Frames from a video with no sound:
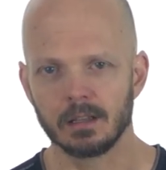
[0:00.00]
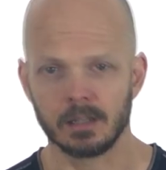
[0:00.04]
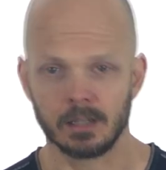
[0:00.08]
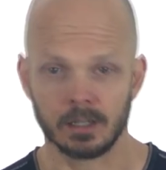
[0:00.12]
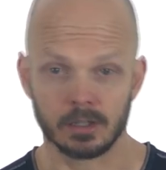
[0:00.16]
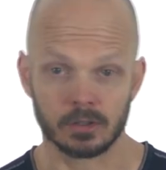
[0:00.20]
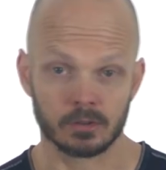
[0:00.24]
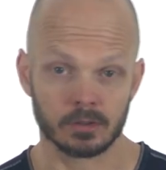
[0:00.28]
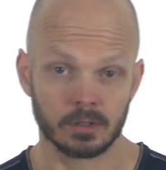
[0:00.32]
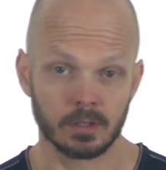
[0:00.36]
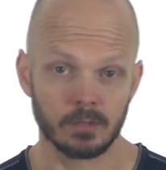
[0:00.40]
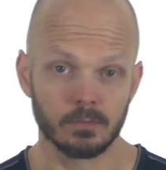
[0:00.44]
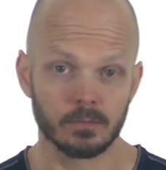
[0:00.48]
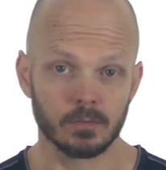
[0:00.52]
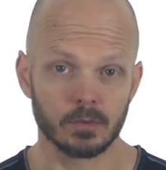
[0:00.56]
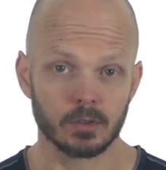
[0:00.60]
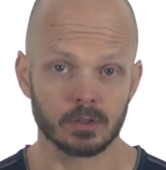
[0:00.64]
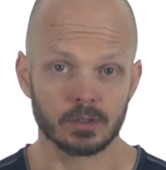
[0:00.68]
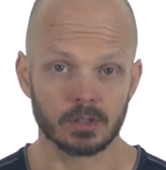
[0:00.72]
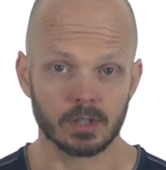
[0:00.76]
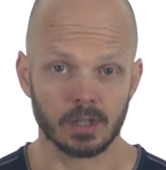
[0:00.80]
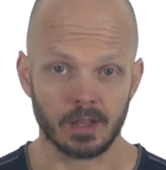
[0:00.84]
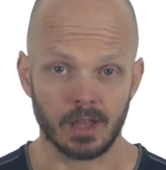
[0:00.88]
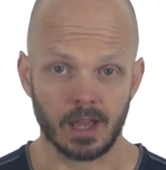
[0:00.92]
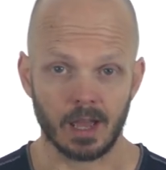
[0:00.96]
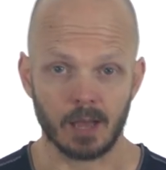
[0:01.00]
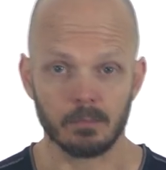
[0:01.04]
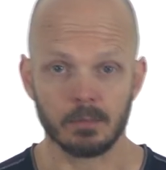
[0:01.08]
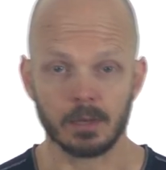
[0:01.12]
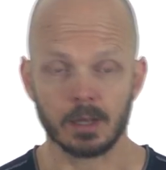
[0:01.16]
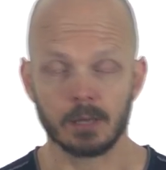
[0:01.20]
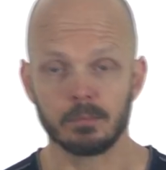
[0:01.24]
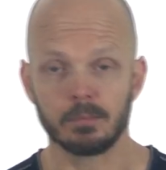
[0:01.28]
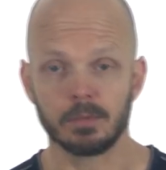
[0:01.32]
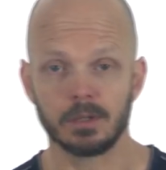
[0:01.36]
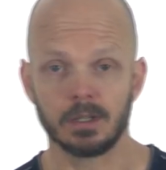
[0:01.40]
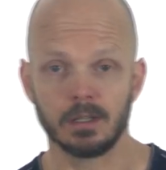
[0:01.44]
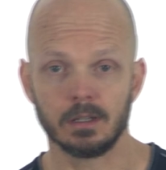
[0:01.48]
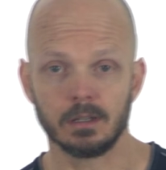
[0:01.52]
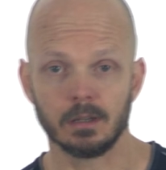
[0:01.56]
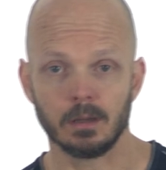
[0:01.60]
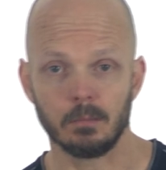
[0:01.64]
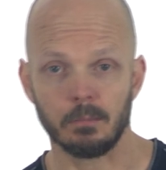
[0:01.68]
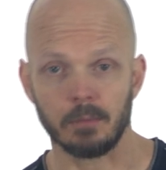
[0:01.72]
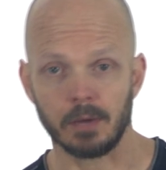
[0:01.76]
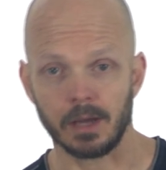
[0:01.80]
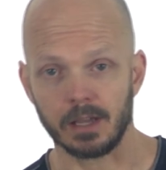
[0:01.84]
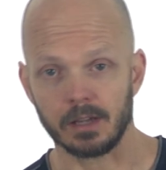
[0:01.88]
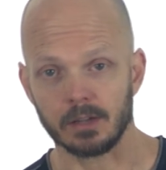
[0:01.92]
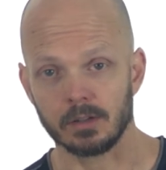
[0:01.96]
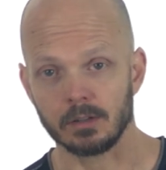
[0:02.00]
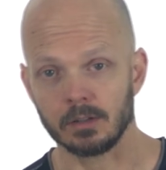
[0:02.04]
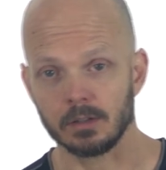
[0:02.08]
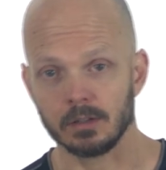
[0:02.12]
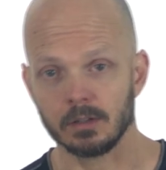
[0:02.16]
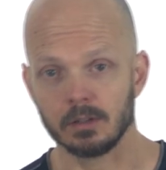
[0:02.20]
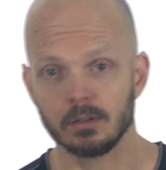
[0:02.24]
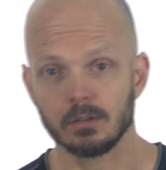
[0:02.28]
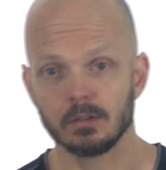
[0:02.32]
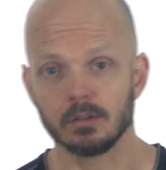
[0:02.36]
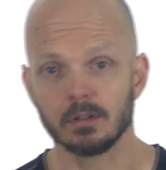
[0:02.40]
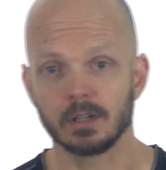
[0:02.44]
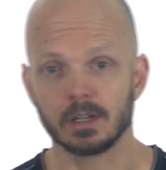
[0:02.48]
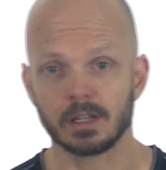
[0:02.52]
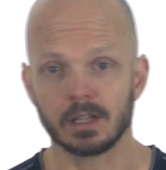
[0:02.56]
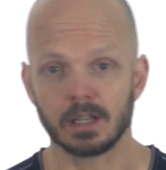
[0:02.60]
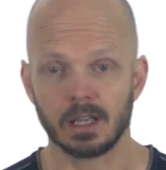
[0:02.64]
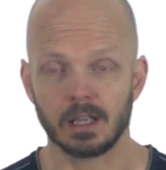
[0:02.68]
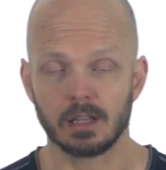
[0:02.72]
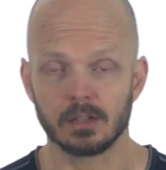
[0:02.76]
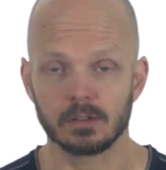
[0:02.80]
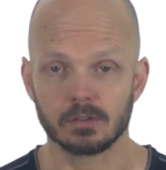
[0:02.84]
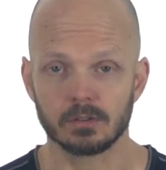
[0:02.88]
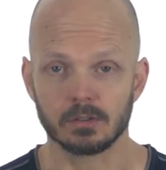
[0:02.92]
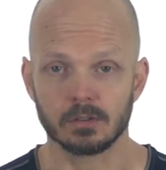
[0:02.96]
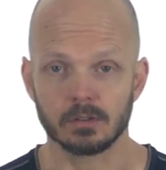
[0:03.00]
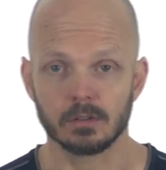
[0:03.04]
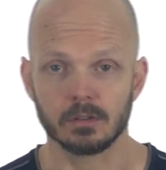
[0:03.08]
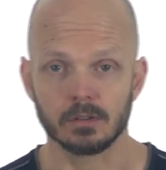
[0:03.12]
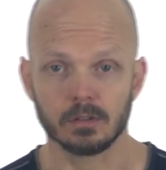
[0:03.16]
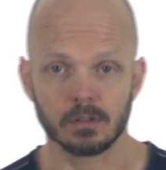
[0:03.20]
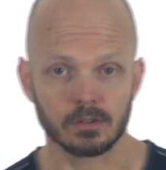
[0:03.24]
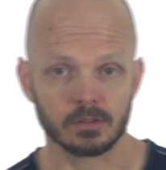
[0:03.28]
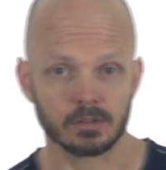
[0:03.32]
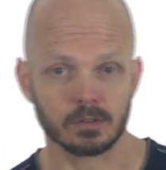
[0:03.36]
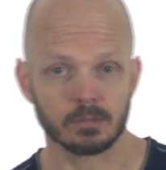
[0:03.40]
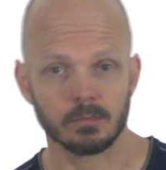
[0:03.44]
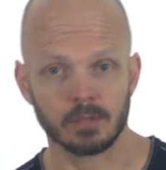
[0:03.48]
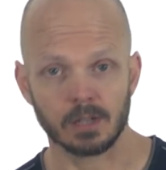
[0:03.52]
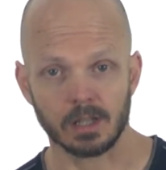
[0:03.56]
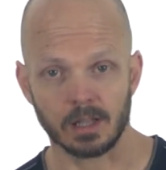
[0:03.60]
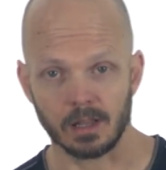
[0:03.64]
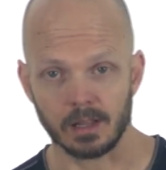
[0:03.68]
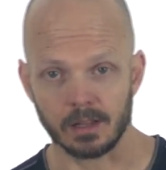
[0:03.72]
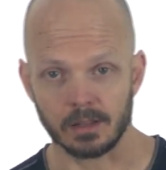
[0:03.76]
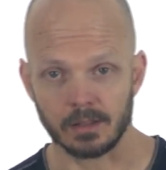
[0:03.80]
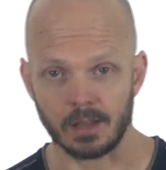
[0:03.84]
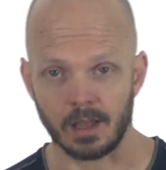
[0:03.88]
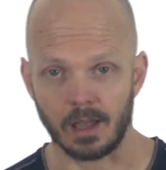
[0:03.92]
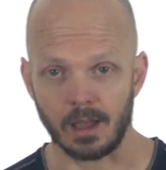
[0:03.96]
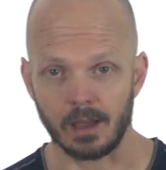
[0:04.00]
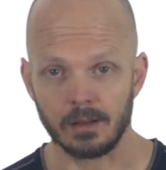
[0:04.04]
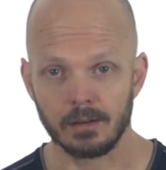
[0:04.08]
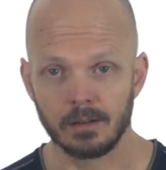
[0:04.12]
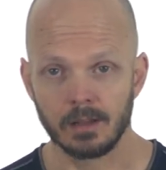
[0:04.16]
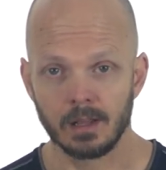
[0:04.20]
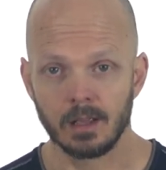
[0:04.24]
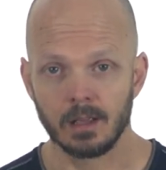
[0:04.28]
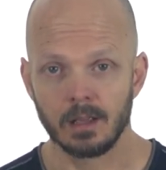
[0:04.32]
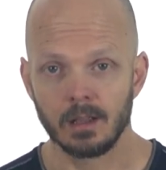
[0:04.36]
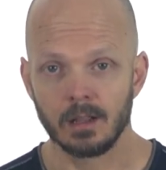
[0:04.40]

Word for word: An extreme version of that might be a biker or a gangster or somebody like that.